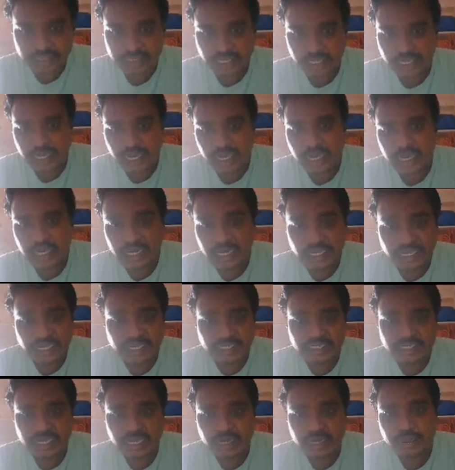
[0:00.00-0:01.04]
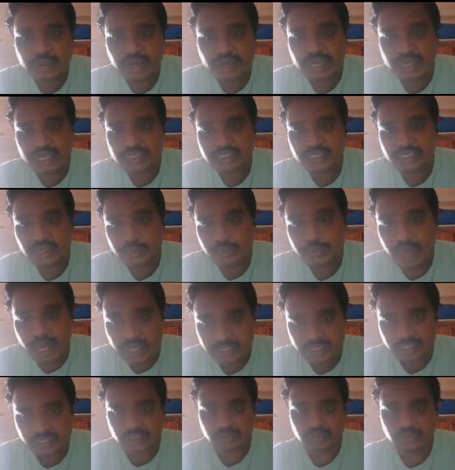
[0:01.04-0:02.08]
secondary sedimentation
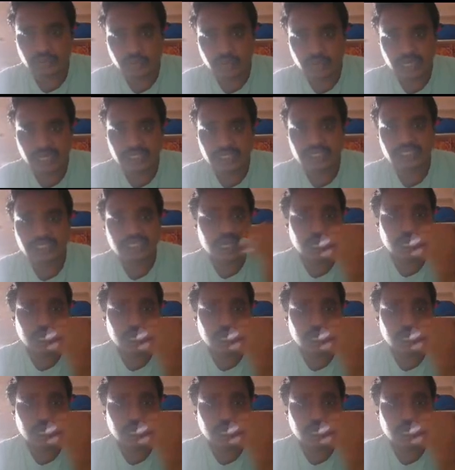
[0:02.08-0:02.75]
process. Okay, these